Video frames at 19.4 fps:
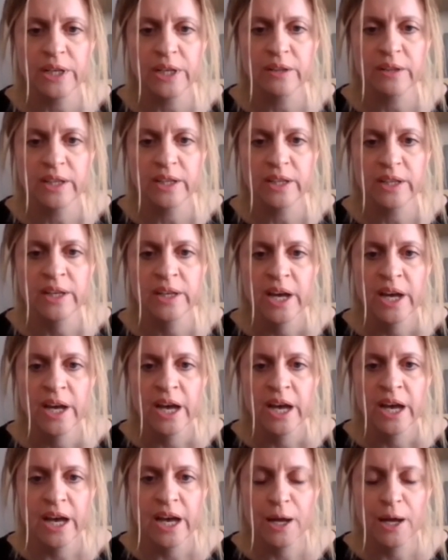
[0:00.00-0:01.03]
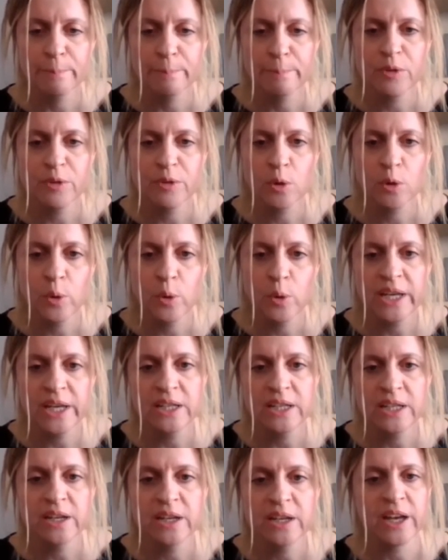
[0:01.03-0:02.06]
The um, the
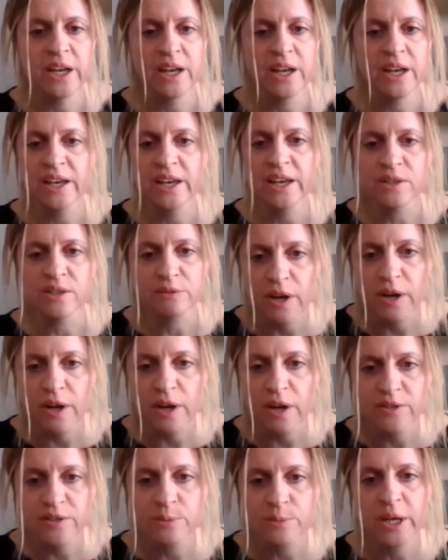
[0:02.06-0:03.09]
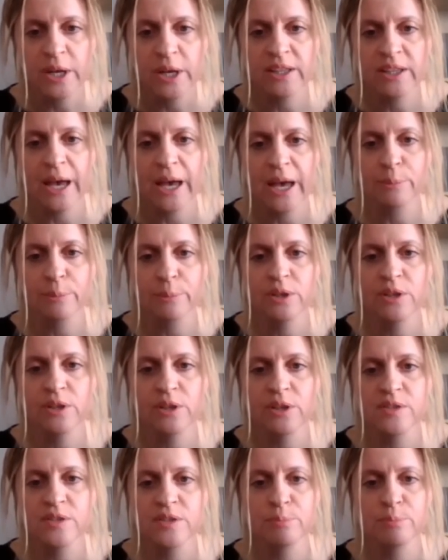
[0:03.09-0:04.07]
Queen uh, is advised by the cabinet.